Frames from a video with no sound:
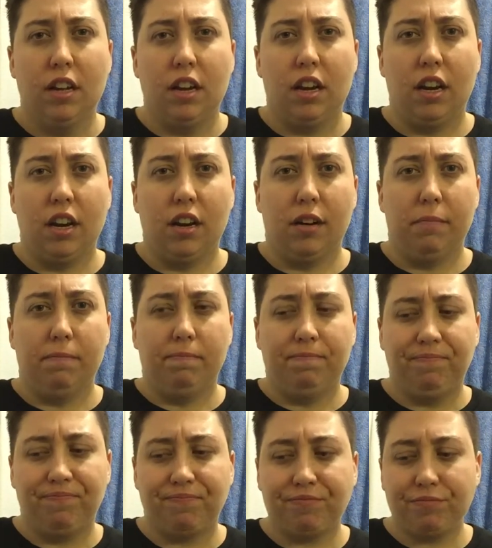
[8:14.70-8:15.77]

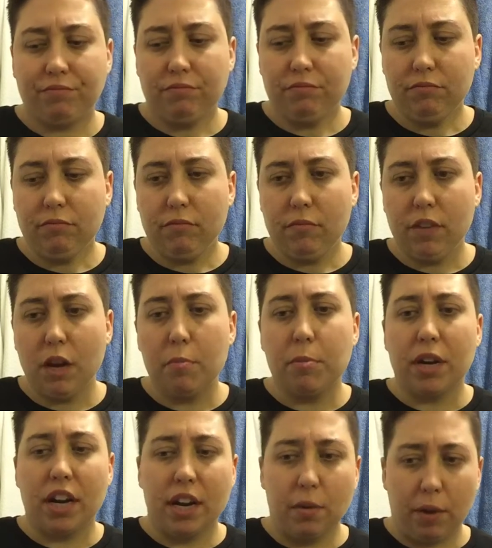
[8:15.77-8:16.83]

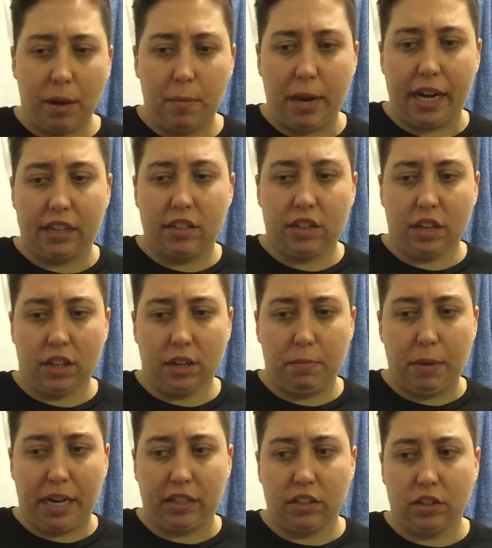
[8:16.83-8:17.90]
But anyway, back
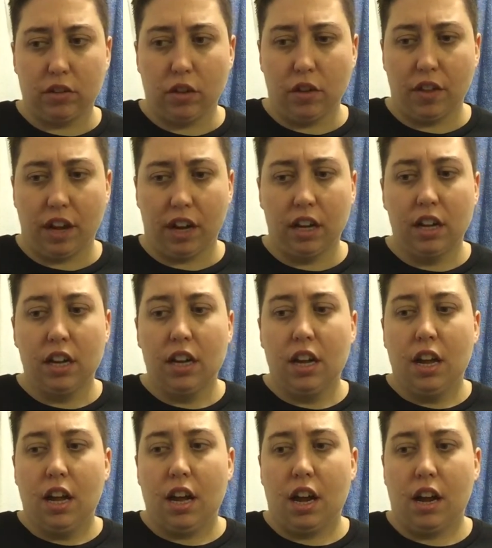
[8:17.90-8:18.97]
to clothing.
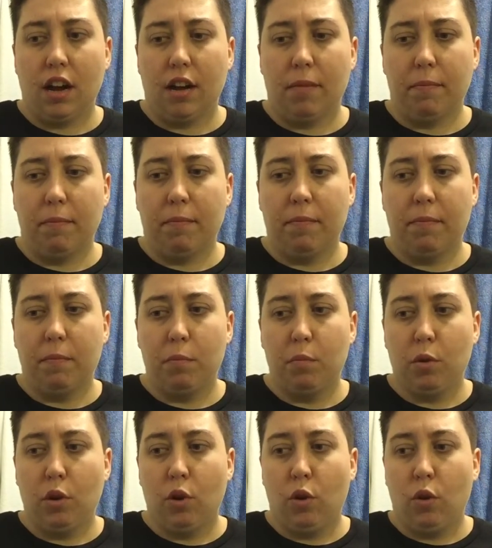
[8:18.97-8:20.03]

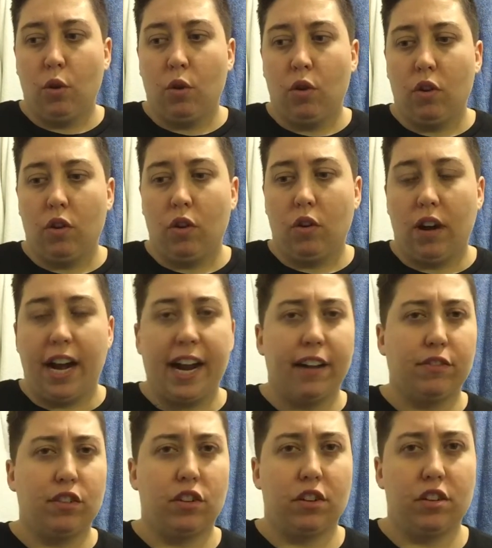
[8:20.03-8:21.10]
I have
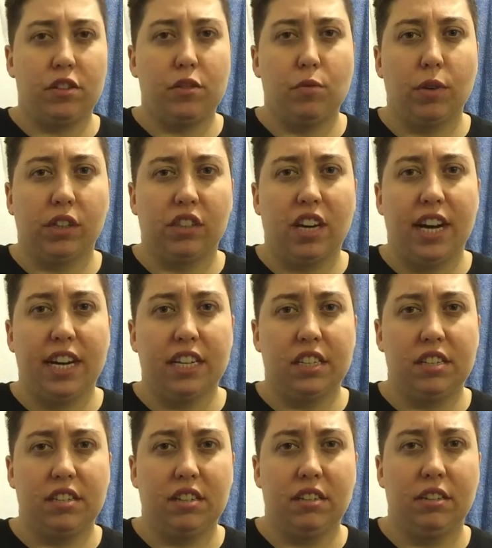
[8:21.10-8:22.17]
started to wear
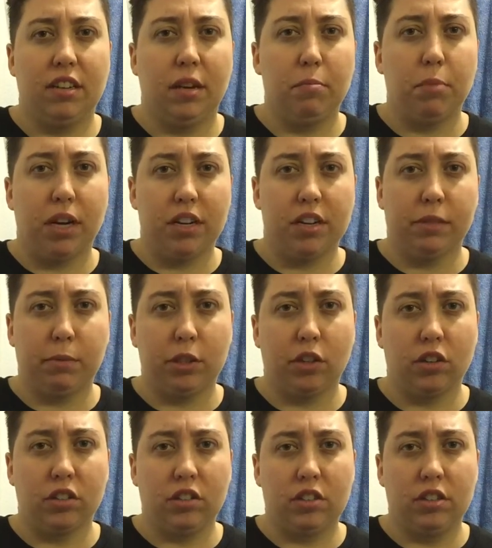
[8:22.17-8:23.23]
ties and button-up
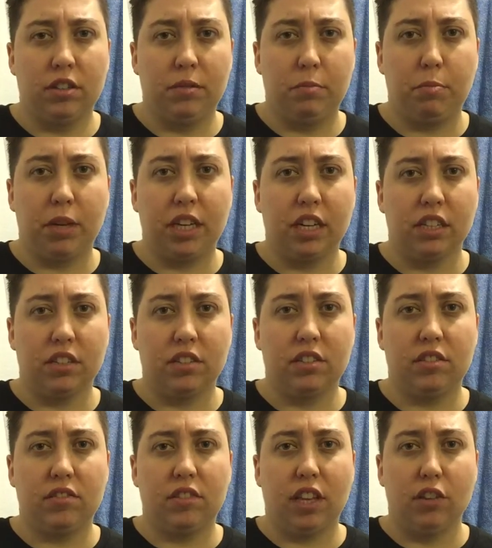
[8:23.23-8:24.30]
shirts
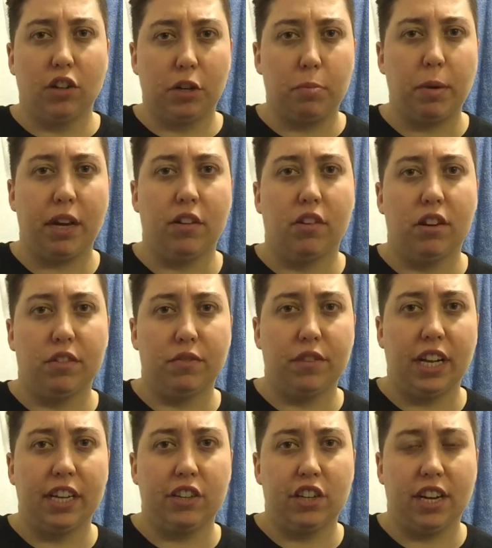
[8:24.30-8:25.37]
because they look better on a
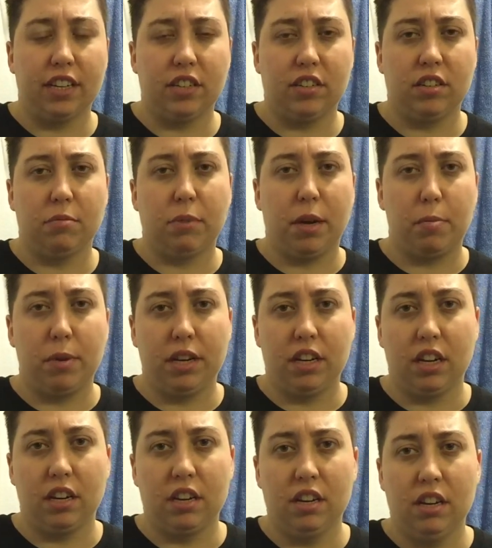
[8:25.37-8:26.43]
flat chest, in my
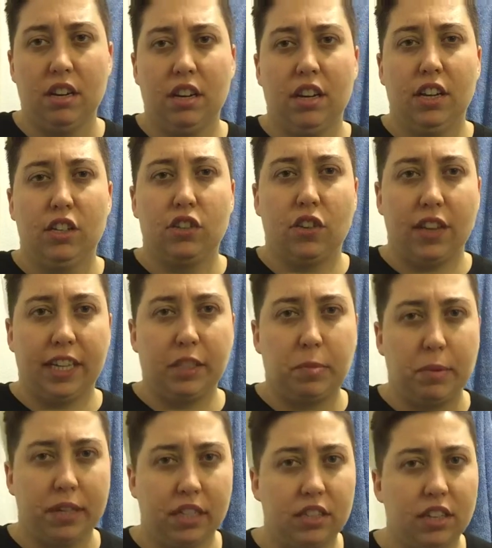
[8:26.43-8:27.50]
opinion. So that's
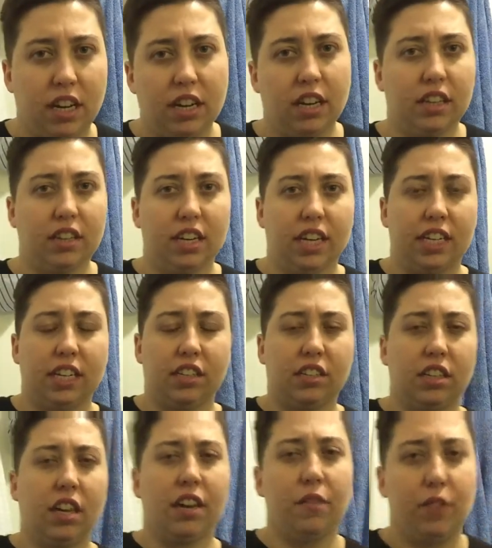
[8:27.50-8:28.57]
been exciting, that I get to
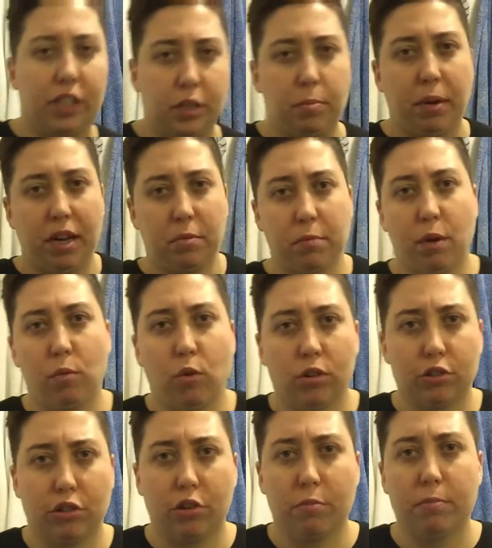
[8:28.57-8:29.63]
kind of expand my
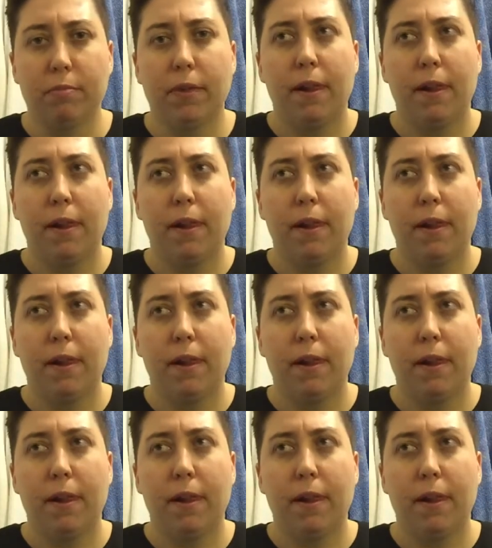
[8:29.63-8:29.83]
wardrobe.